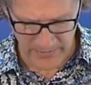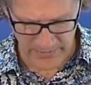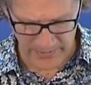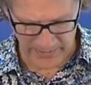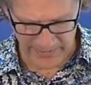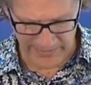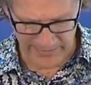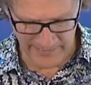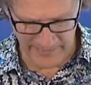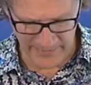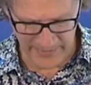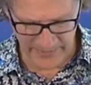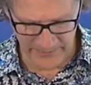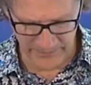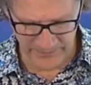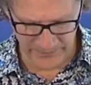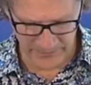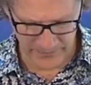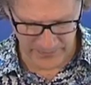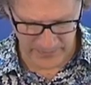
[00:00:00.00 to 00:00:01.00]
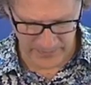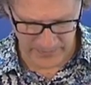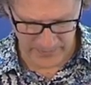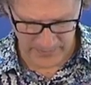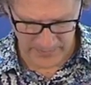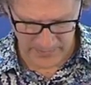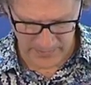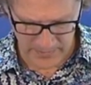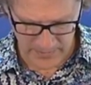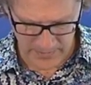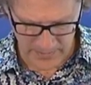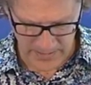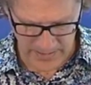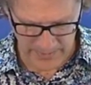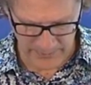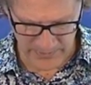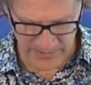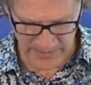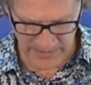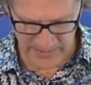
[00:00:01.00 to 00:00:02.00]
The Clarendon,
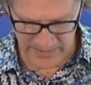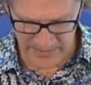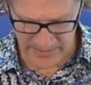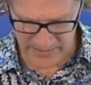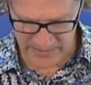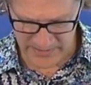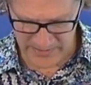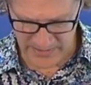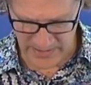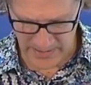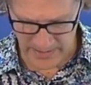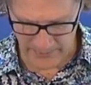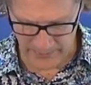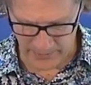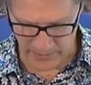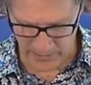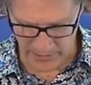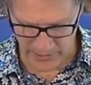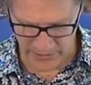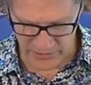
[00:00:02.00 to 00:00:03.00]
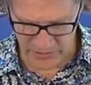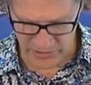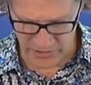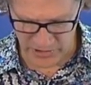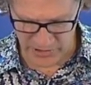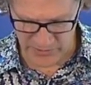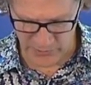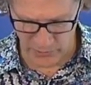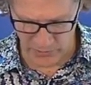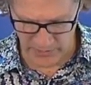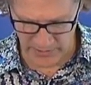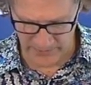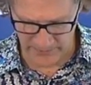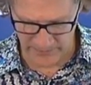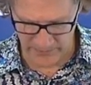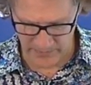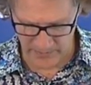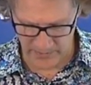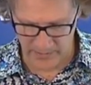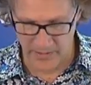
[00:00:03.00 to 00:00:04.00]
um, tenders um, closed this morning.
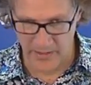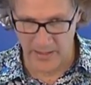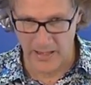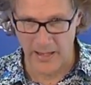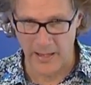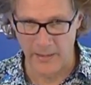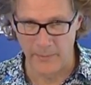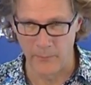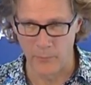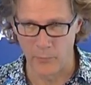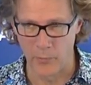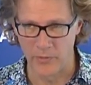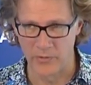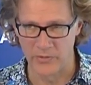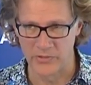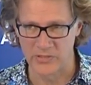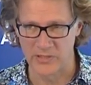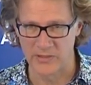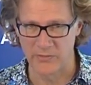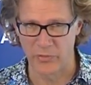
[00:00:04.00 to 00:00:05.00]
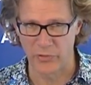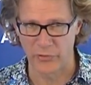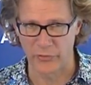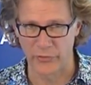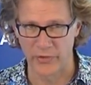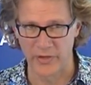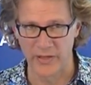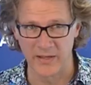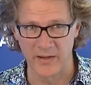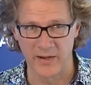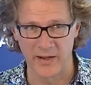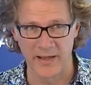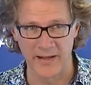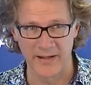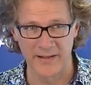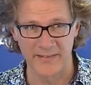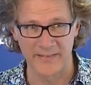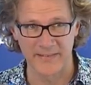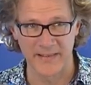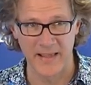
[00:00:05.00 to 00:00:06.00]
Um, we received three, I
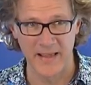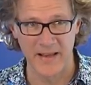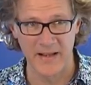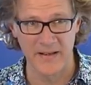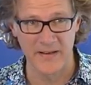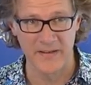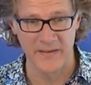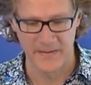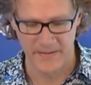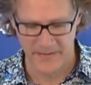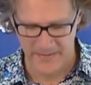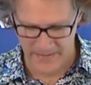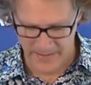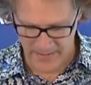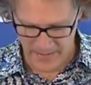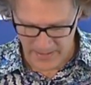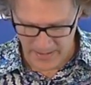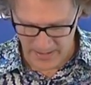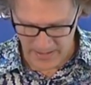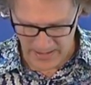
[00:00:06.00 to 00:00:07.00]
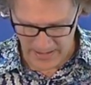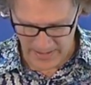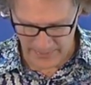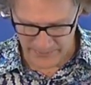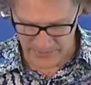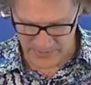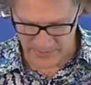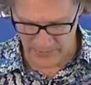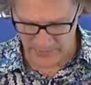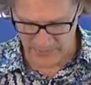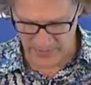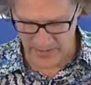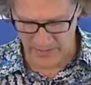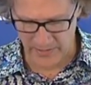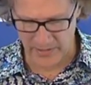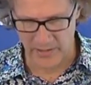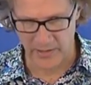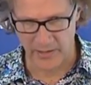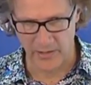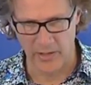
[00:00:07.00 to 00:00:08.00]
understand. Um, so we've now
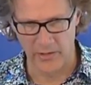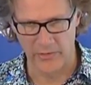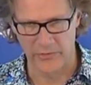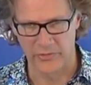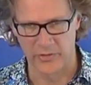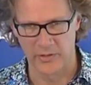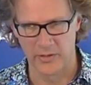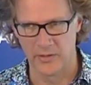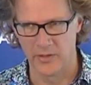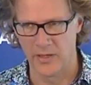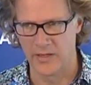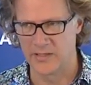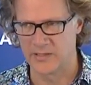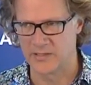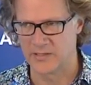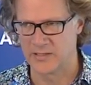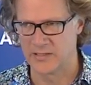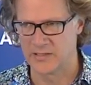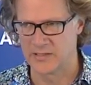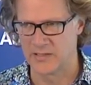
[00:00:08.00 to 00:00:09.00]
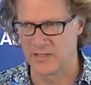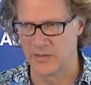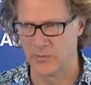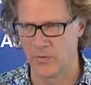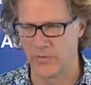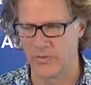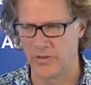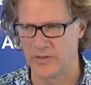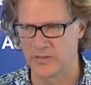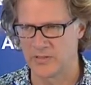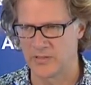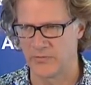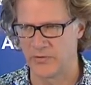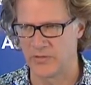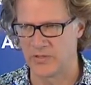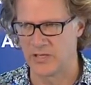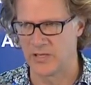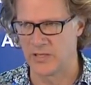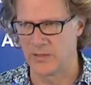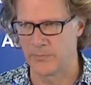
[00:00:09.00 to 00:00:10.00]
got to go through and just consider what those
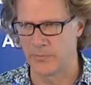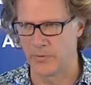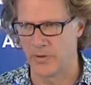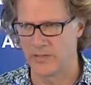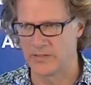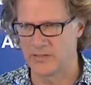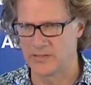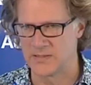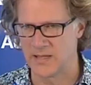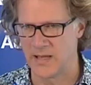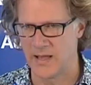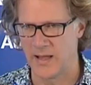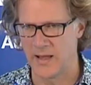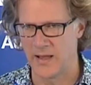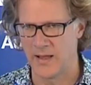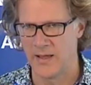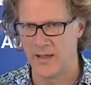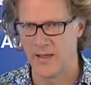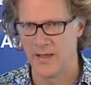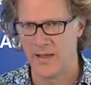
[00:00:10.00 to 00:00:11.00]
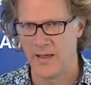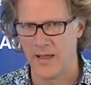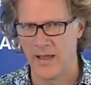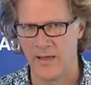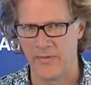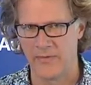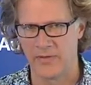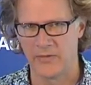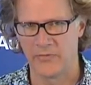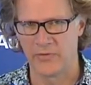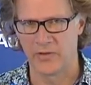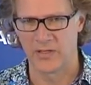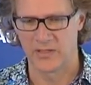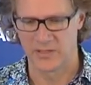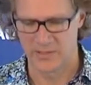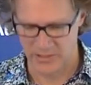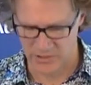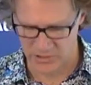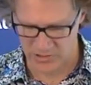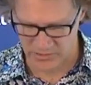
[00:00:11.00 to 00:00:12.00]
different tender prices are and the different
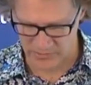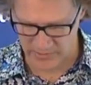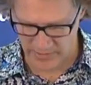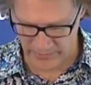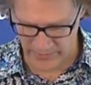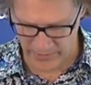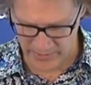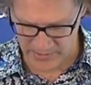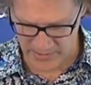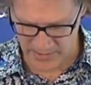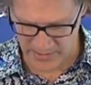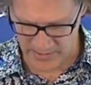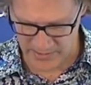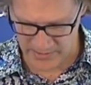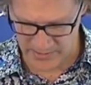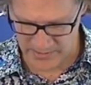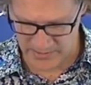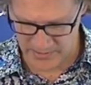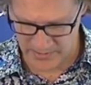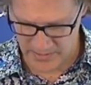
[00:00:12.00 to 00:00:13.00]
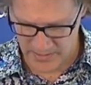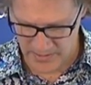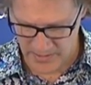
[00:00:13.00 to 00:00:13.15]
conditions around those tenders.